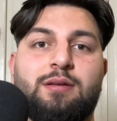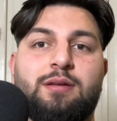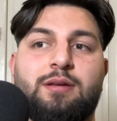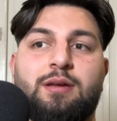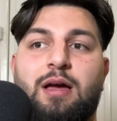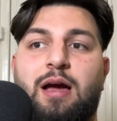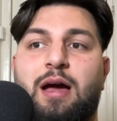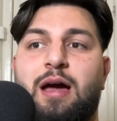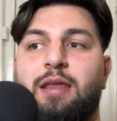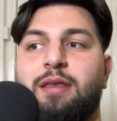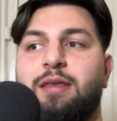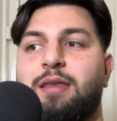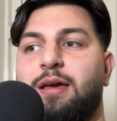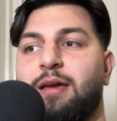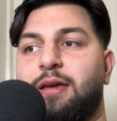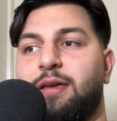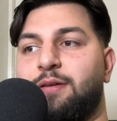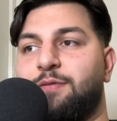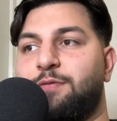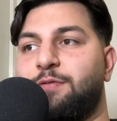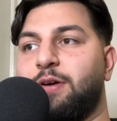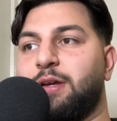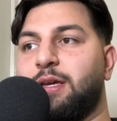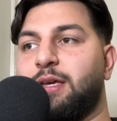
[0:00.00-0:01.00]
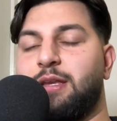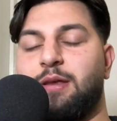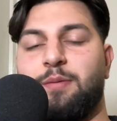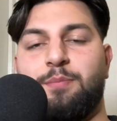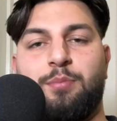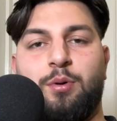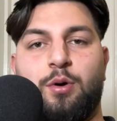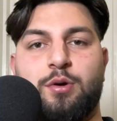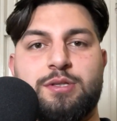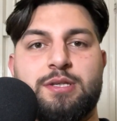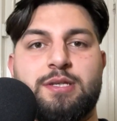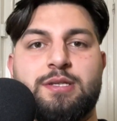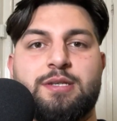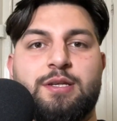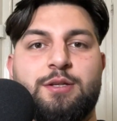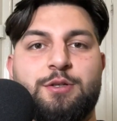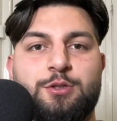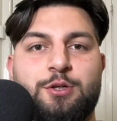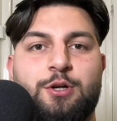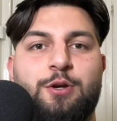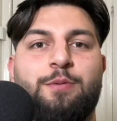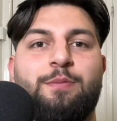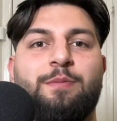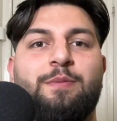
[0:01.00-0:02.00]
I had like a fucking imposter
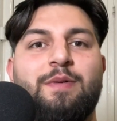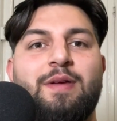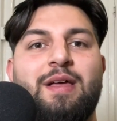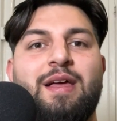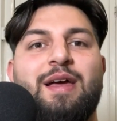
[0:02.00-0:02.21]
syndrome